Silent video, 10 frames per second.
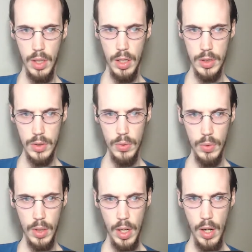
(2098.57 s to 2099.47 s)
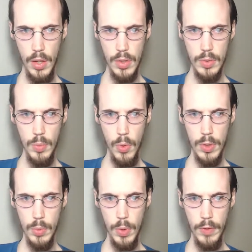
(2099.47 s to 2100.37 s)
Astu, there's more
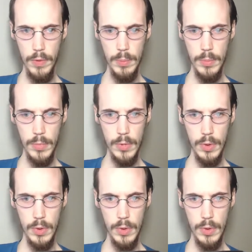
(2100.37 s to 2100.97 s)
than one of them.